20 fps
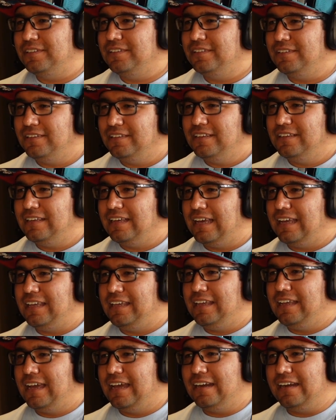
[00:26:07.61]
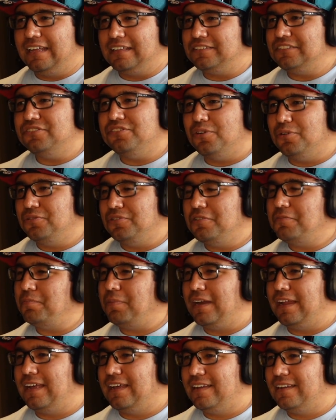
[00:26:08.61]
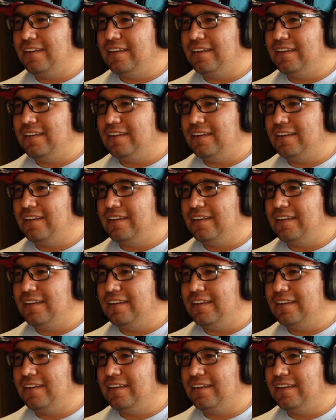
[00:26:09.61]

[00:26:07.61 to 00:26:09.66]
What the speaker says: And he had like this whole new plan.